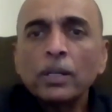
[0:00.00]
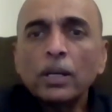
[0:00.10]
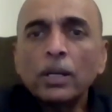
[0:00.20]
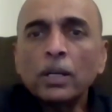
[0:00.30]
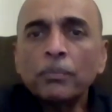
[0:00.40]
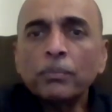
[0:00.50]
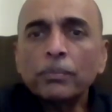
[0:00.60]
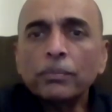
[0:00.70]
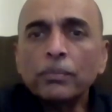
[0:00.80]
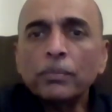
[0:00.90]

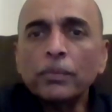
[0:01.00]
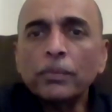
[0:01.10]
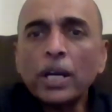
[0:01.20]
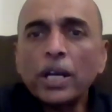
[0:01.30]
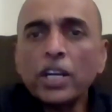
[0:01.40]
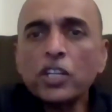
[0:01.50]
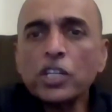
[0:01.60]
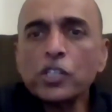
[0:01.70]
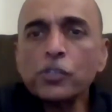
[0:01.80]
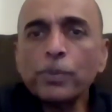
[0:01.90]
Rahesh
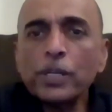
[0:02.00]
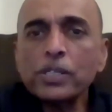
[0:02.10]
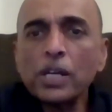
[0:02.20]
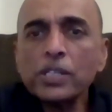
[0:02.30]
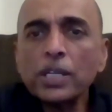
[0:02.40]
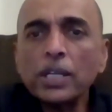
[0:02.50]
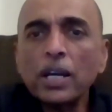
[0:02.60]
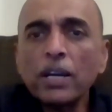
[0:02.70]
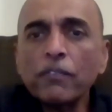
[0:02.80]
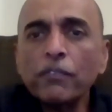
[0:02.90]
SP is asking,
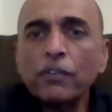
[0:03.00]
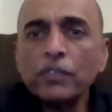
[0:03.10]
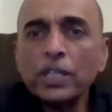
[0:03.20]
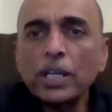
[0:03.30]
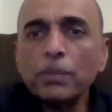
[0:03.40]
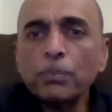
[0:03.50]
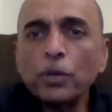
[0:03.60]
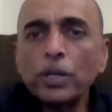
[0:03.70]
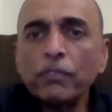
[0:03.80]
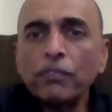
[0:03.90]
I have
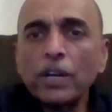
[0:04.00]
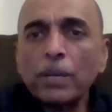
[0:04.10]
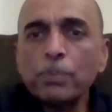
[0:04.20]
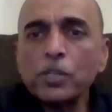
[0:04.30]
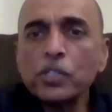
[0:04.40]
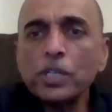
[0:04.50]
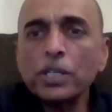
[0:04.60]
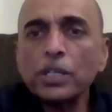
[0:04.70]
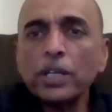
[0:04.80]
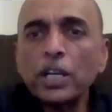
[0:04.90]
59.5%
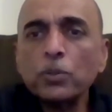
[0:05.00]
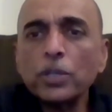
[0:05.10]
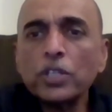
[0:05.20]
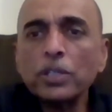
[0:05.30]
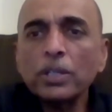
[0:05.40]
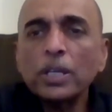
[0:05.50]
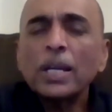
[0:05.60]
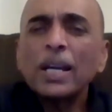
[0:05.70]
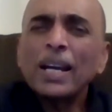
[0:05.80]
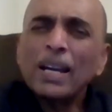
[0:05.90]
in graduation.
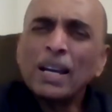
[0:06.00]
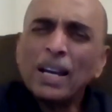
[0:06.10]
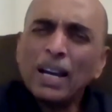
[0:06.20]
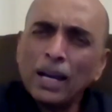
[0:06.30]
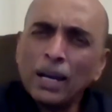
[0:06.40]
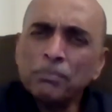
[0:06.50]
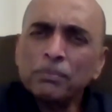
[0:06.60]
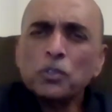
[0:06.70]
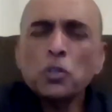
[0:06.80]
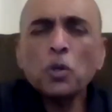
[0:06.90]

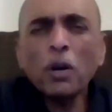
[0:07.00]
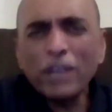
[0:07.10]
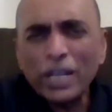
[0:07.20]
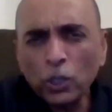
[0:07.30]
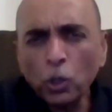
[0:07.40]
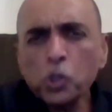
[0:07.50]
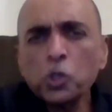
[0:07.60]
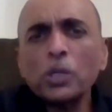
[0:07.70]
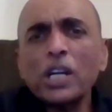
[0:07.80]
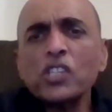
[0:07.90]
You are very close
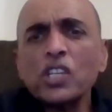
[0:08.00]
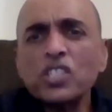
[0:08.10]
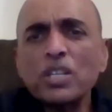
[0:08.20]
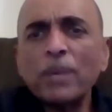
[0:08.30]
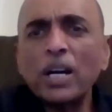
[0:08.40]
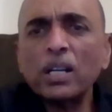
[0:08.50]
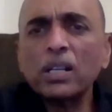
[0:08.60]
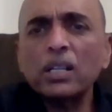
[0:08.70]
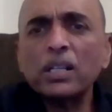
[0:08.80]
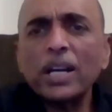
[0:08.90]
to that 60
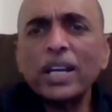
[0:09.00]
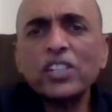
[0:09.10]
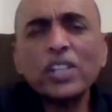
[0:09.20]
mark, Rahesh.